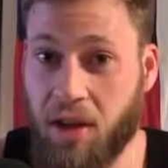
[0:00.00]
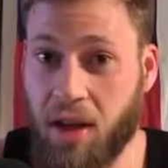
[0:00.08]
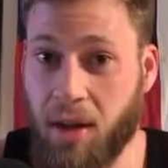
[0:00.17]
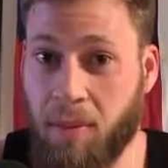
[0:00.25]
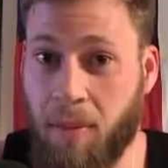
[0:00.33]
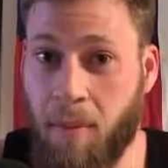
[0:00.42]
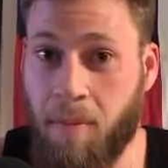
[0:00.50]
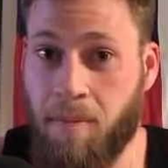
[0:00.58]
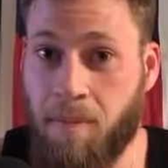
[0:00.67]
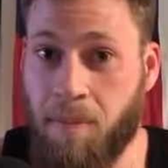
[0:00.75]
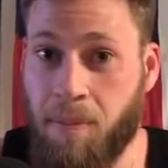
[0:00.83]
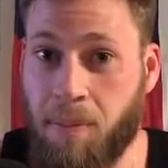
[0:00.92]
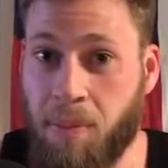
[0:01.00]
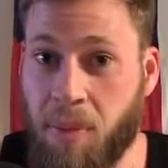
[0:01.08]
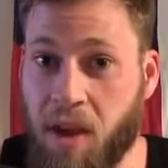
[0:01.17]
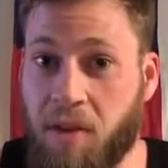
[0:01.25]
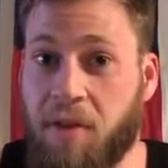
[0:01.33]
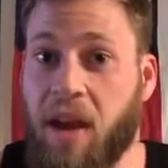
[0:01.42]
him
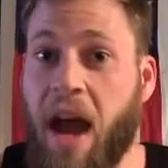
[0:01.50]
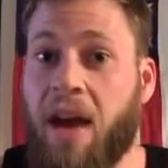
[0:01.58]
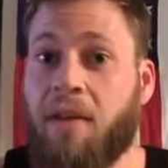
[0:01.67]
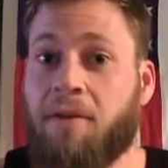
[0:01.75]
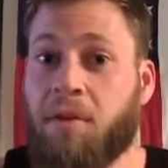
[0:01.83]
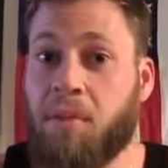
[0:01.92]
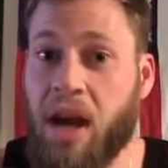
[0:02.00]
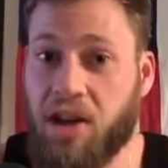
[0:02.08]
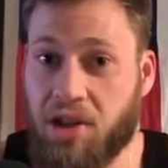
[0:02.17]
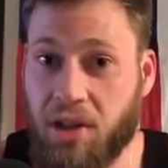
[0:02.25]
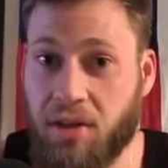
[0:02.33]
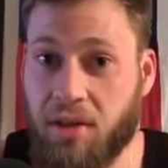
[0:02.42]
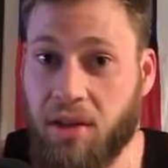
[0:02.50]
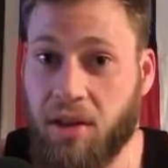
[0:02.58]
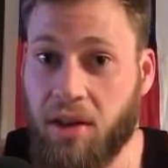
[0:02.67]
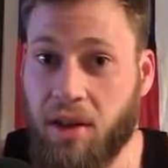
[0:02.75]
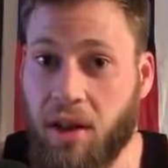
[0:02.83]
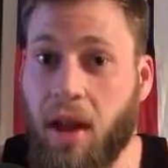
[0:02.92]
if he had information
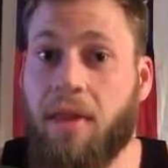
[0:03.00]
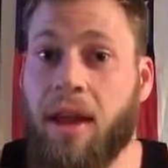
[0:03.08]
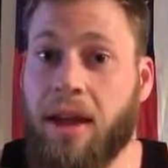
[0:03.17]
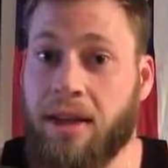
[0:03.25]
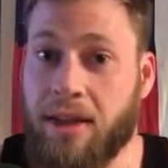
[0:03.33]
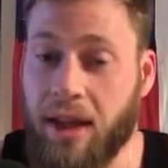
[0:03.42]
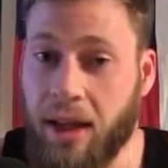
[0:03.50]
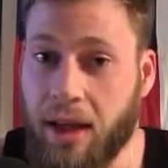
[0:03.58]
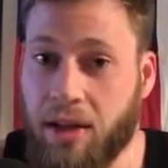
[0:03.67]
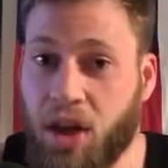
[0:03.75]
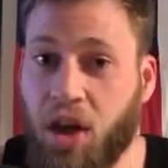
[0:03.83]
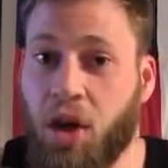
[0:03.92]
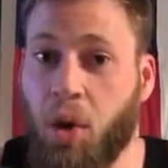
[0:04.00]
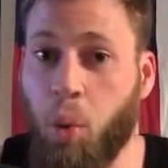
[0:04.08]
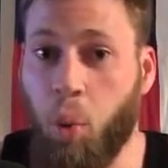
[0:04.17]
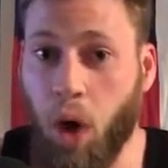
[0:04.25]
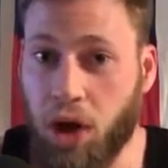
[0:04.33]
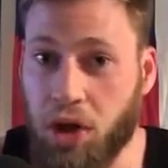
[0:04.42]
they didn't
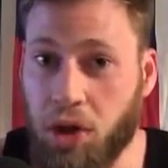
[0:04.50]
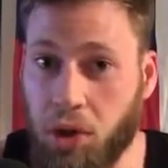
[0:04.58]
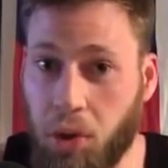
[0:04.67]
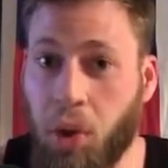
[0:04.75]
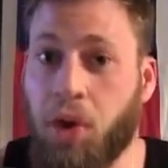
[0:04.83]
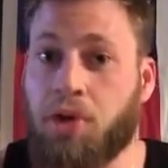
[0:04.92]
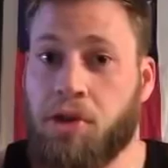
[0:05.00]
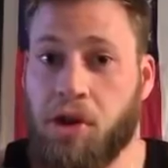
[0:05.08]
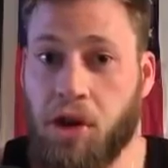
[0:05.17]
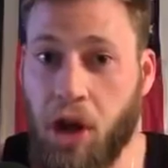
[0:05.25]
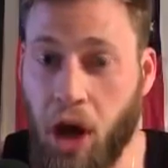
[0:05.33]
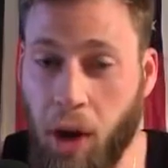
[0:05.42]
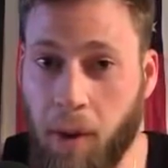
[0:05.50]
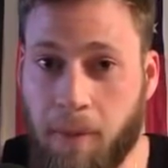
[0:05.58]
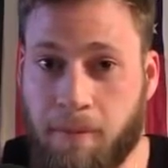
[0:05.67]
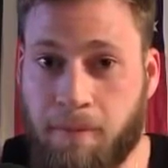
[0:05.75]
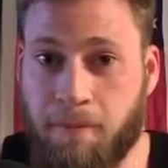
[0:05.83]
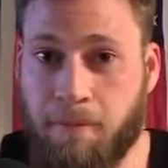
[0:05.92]
want you to know.
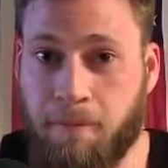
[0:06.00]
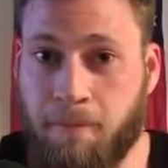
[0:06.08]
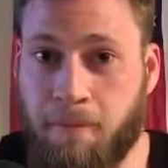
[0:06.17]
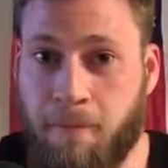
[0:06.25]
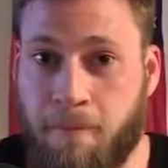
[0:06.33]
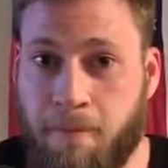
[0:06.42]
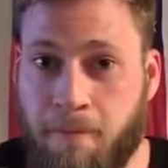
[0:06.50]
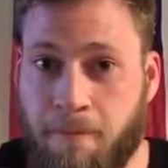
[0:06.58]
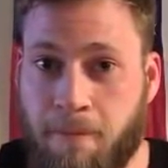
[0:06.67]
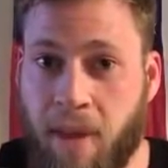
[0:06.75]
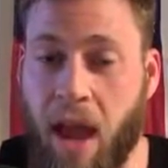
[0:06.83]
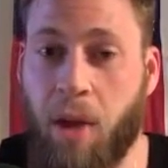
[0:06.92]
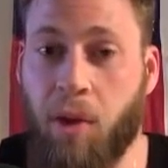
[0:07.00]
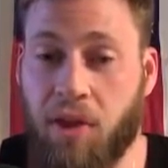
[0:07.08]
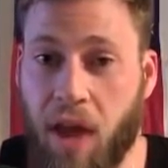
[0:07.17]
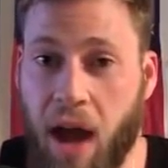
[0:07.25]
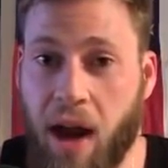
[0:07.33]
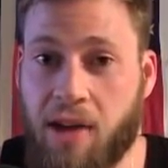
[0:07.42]
And with
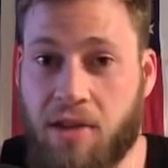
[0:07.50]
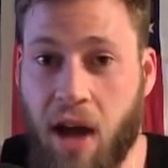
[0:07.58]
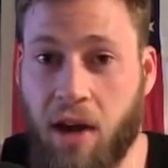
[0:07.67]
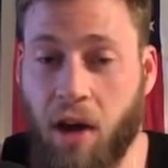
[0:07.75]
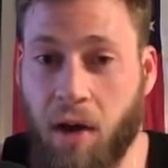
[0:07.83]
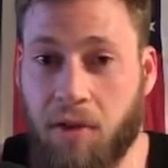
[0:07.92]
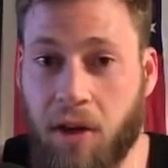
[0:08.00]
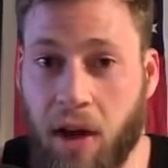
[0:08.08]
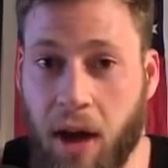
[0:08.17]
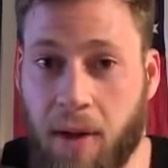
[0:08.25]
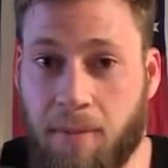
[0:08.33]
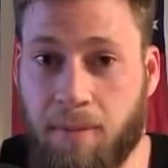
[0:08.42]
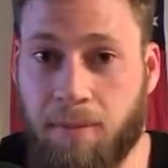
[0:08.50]
that, I sign off tonight.